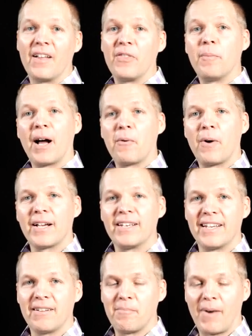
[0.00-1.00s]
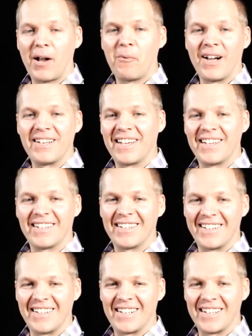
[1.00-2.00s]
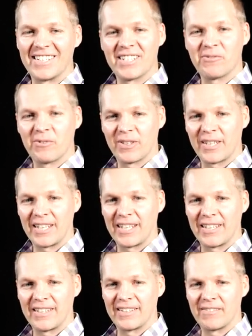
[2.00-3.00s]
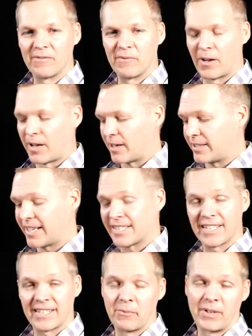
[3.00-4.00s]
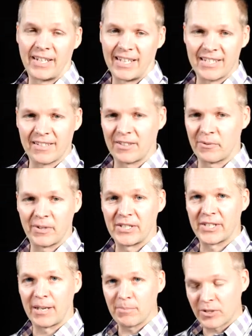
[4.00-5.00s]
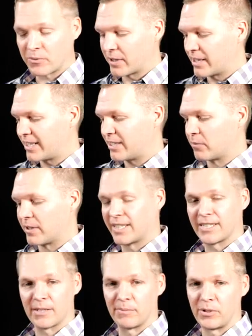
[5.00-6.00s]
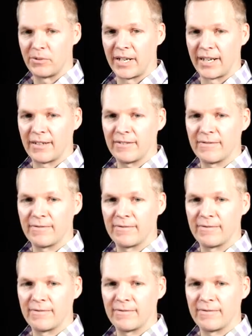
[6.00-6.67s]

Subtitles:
The MyWine data isn't really a data set that we can easily reshape, so we're going to need to read in some new data.